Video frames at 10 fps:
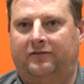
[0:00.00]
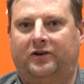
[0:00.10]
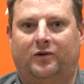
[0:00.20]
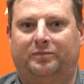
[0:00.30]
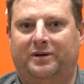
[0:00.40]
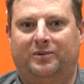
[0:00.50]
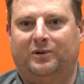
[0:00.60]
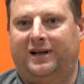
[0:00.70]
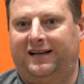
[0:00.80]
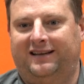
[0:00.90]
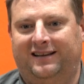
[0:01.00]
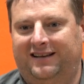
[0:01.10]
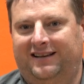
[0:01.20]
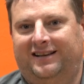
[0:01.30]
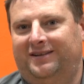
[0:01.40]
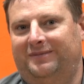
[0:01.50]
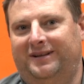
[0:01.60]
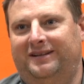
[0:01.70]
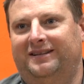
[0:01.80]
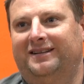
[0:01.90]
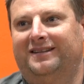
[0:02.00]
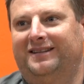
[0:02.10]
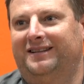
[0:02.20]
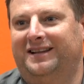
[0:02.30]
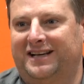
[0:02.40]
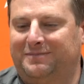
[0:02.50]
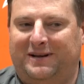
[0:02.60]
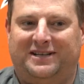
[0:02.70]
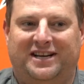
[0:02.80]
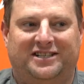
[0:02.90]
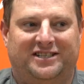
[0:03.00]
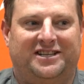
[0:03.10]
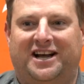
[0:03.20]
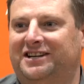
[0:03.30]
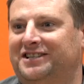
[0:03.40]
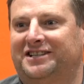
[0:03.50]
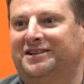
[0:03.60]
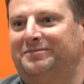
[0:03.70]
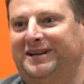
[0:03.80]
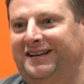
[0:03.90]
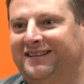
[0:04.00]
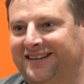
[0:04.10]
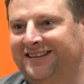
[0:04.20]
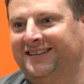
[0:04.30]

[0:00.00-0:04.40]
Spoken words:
I've told people, like, I mean, the expectation is not just to compete.